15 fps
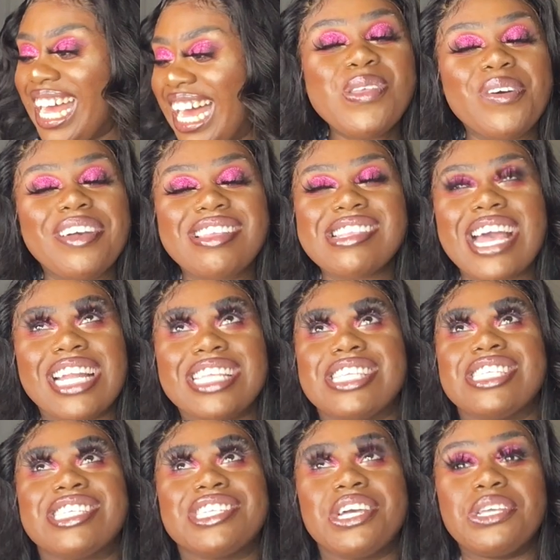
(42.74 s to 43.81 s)
So excited
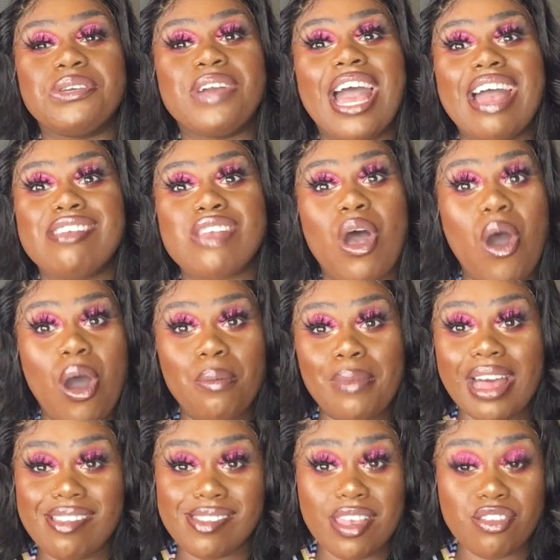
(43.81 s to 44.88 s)
to show you guys all
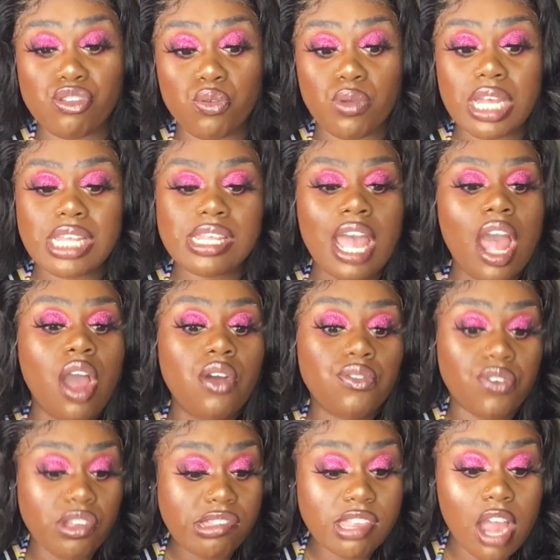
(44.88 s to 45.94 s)
my accessories.
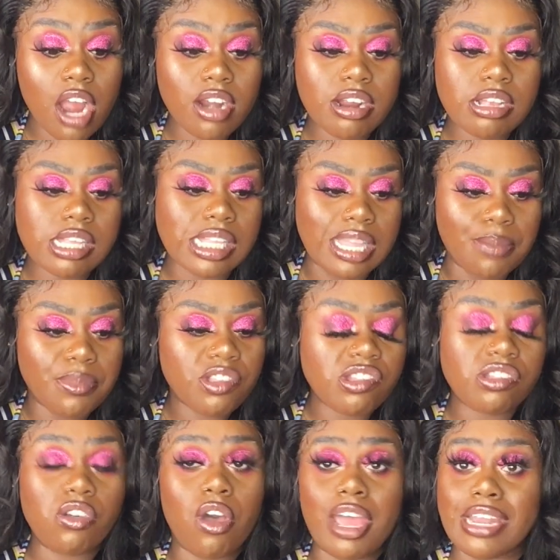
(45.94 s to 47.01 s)
For starters, let me
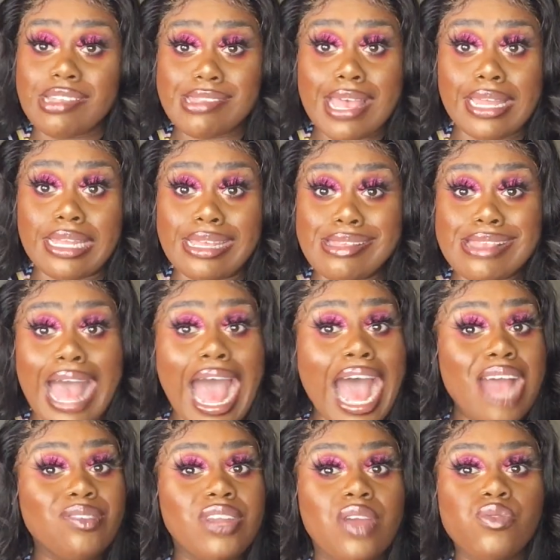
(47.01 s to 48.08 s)
just go ahead and say this.
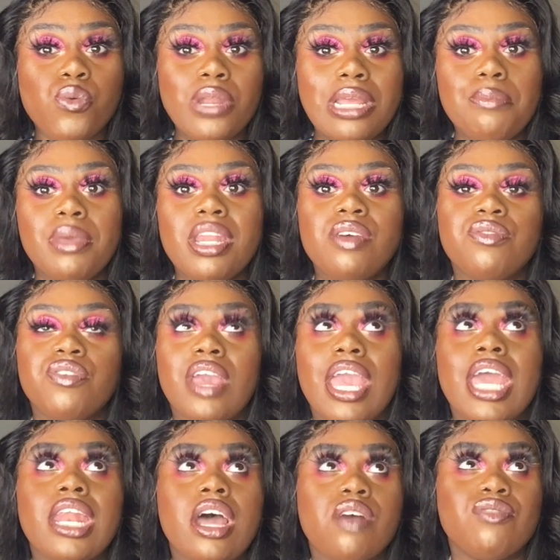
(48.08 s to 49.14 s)
I've never really been a
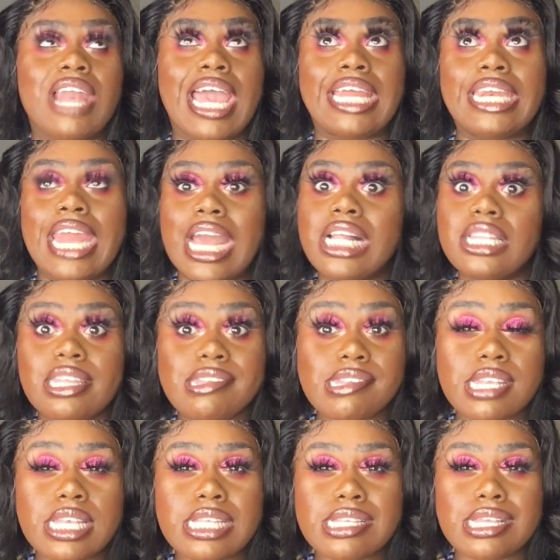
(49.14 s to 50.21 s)
fan of like
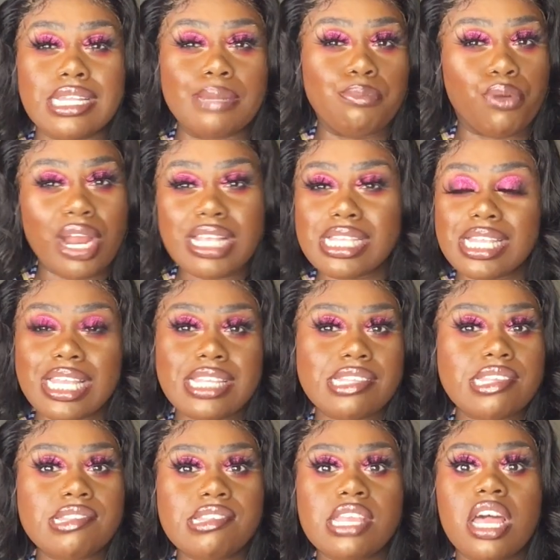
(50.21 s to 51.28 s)
necklaces and bracelets
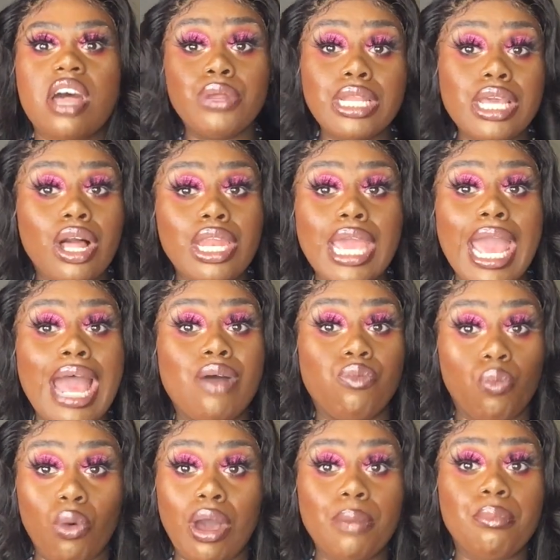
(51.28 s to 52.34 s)
and stuff. Really only
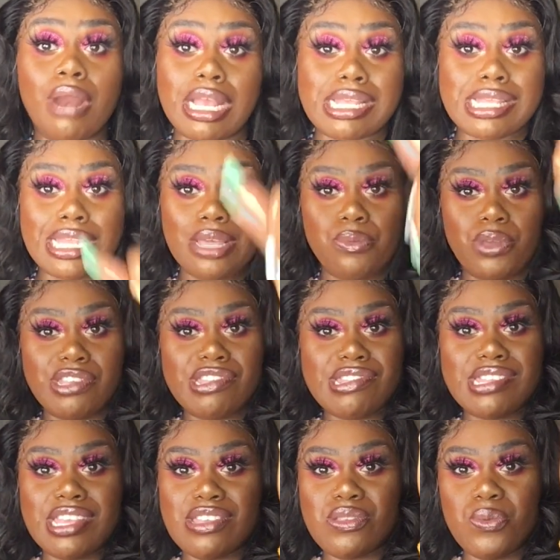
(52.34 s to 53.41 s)
have one bracelet, which
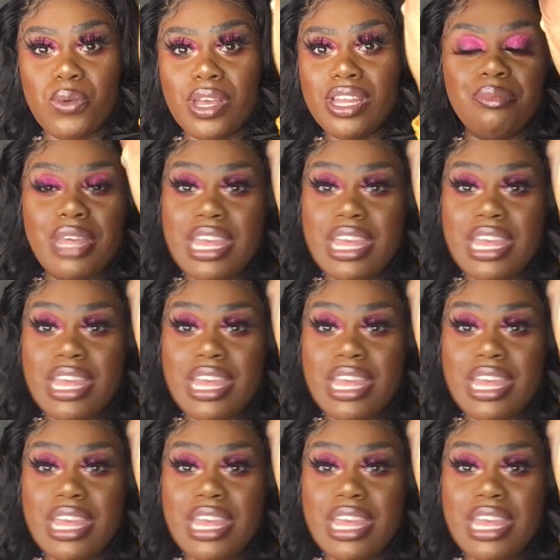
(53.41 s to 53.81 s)
is this one.